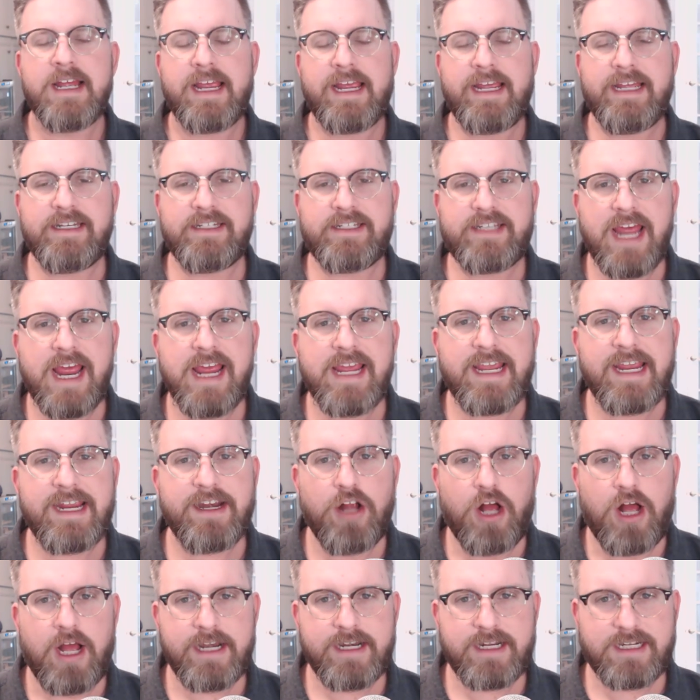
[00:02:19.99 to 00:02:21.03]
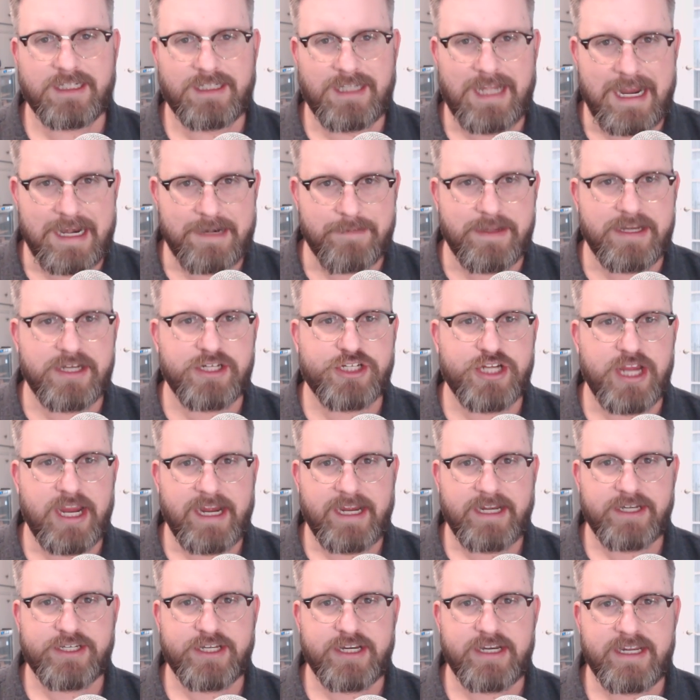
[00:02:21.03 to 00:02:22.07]
in taking on climate
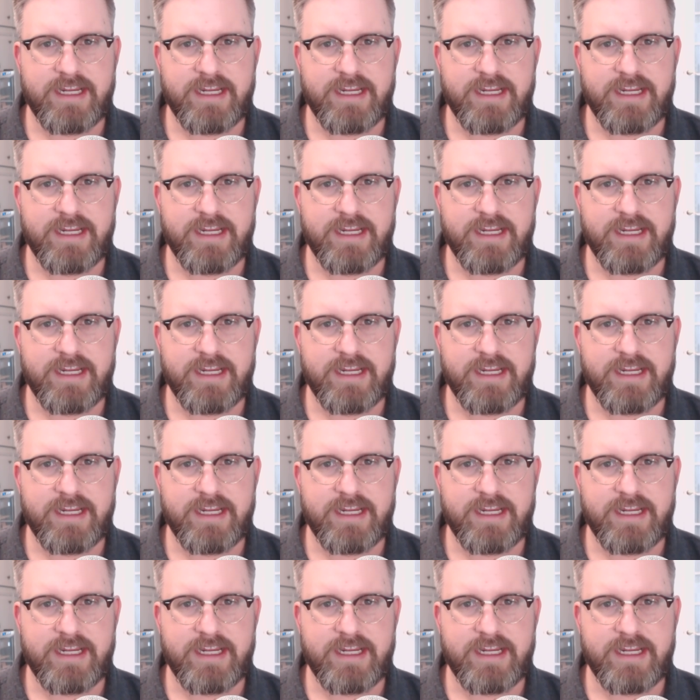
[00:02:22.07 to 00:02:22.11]
change.